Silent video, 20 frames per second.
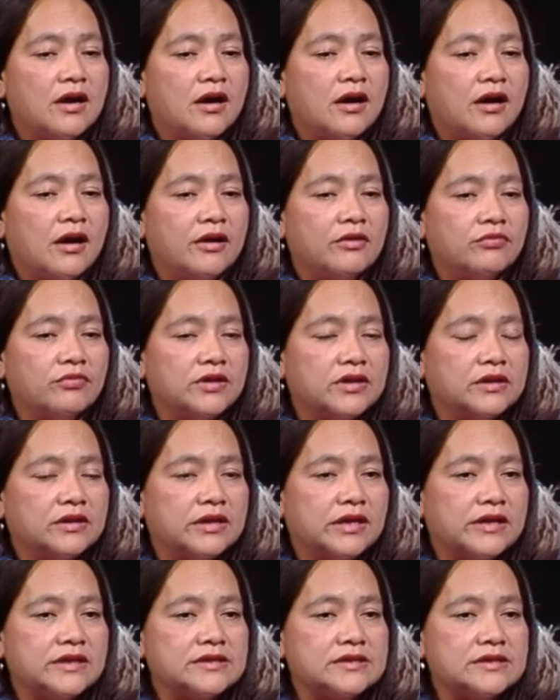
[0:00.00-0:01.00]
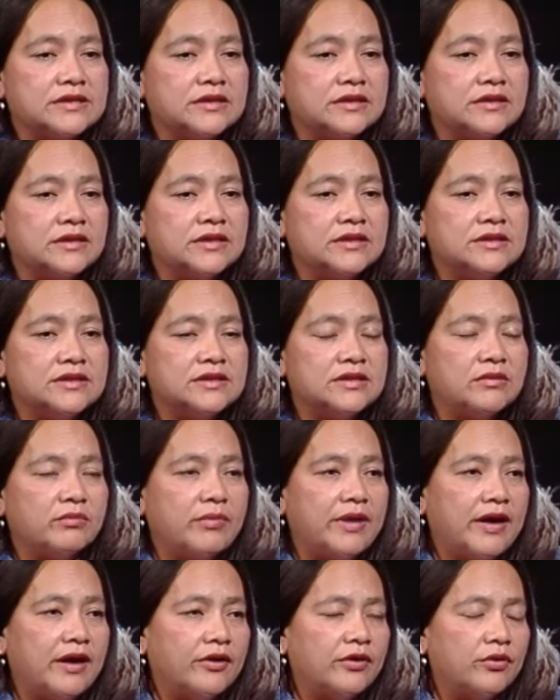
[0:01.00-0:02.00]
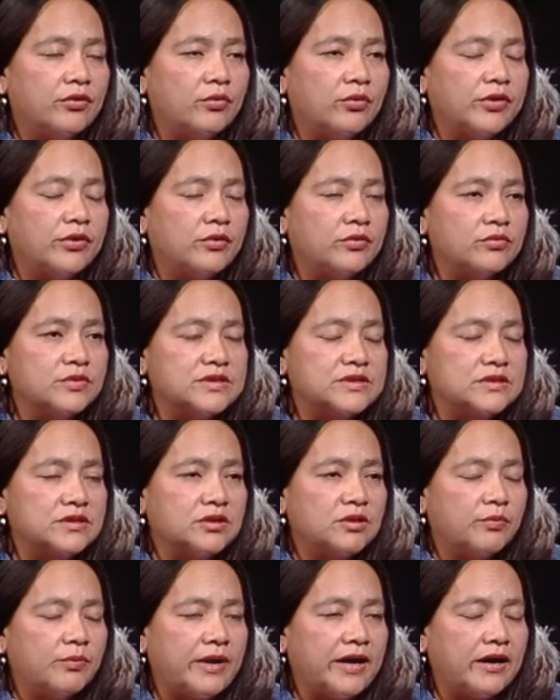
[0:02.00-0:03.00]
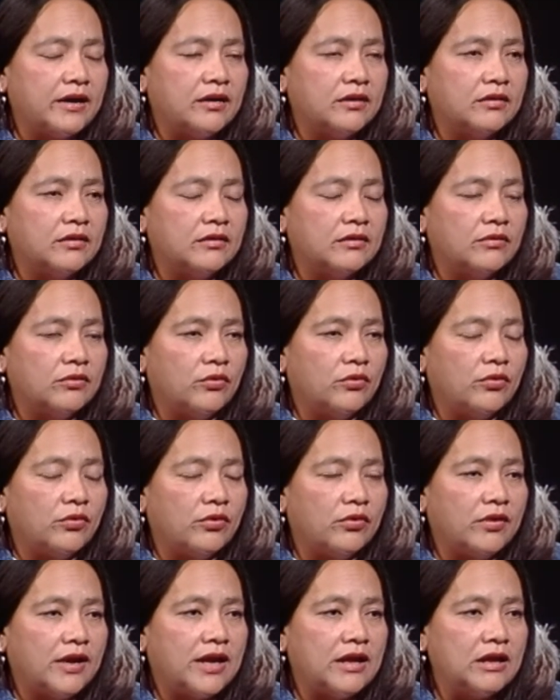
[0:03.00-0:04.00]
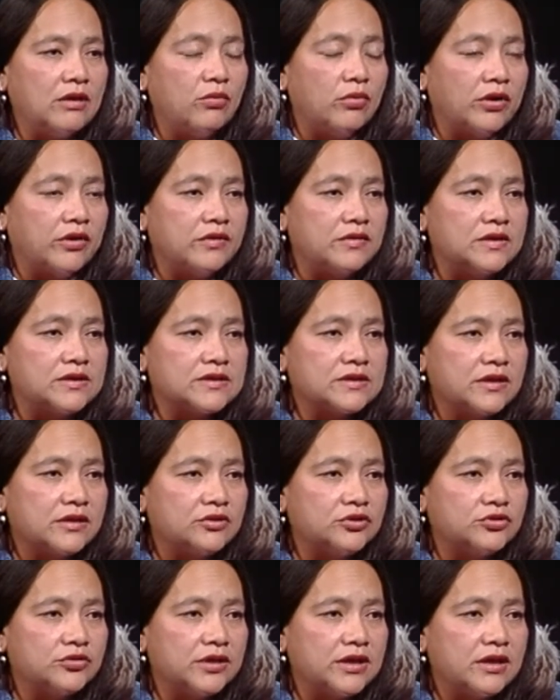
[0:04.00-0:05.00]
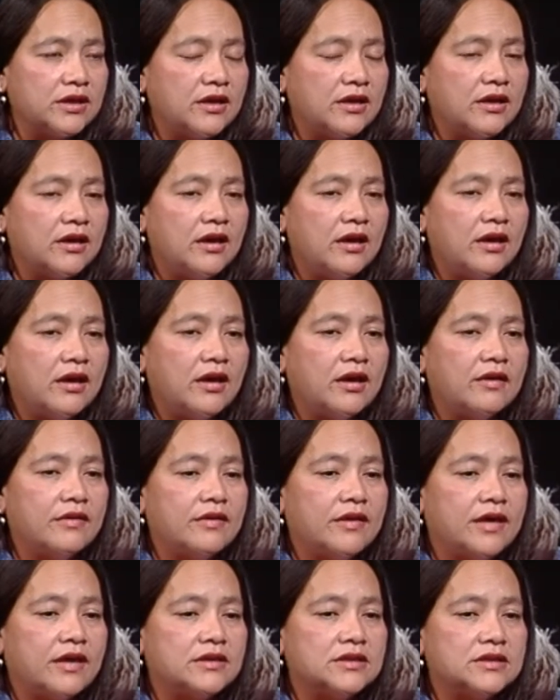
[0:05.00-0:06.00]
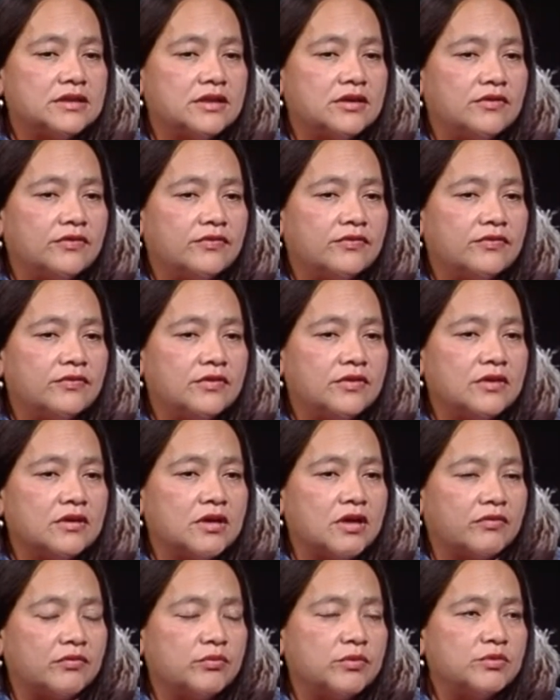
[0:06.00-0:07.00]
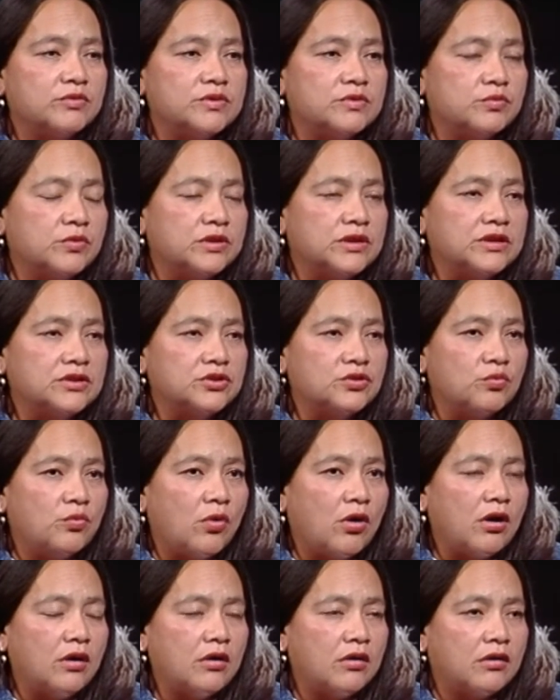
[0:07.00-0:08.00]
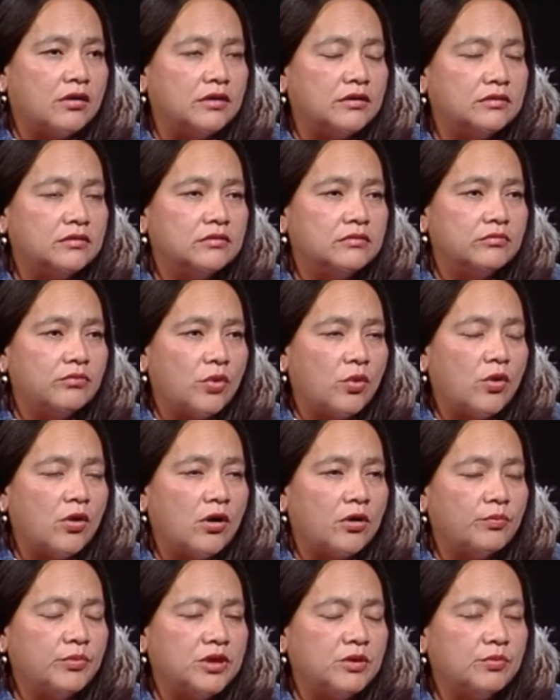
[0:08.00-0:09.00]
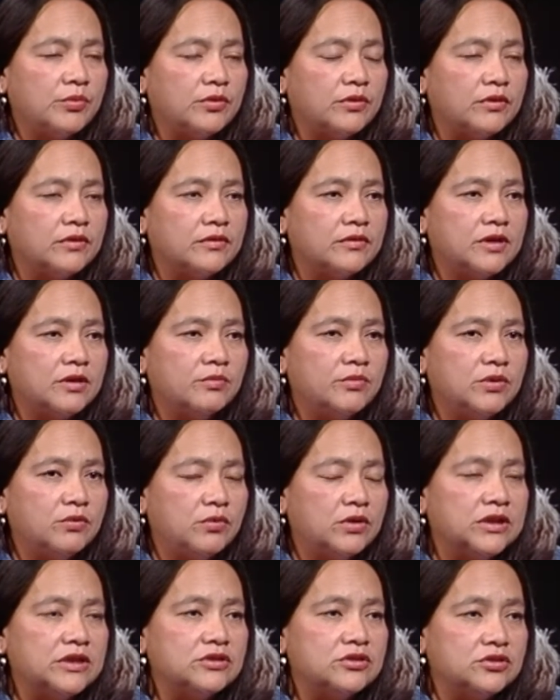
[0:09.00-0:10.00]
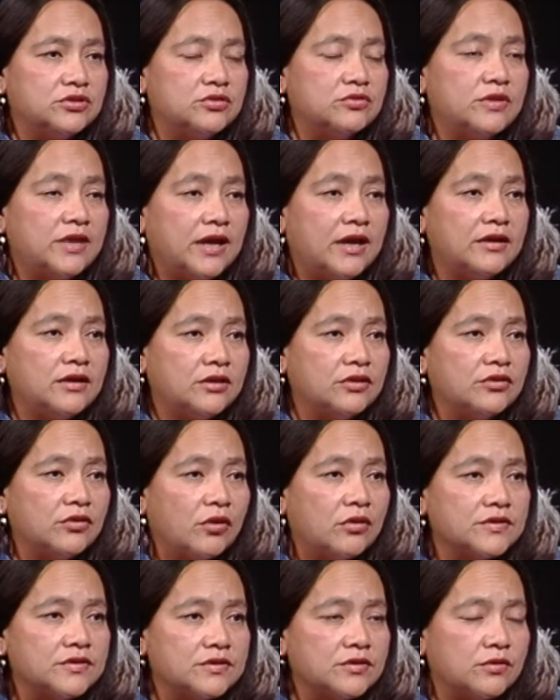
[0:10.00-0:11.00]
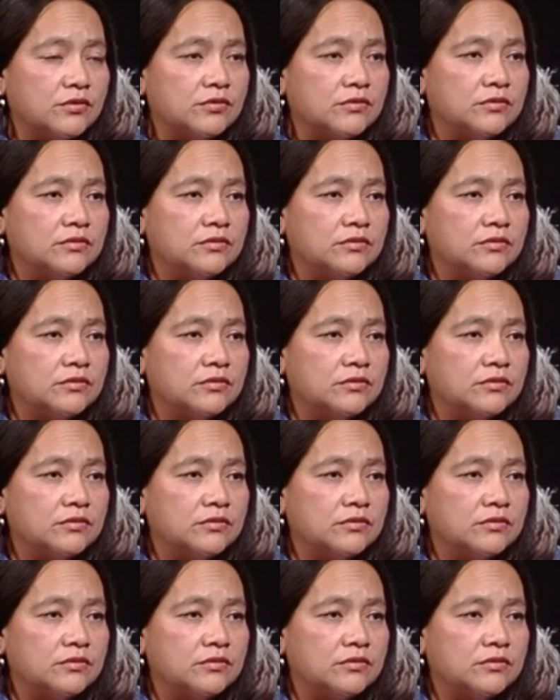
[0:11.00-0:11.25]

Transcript: I realized that it didn't matter whether it was in Quebec or anywhere in this country, that if the government was willing to walk on Mohawk people, they'd be willing to do that here also.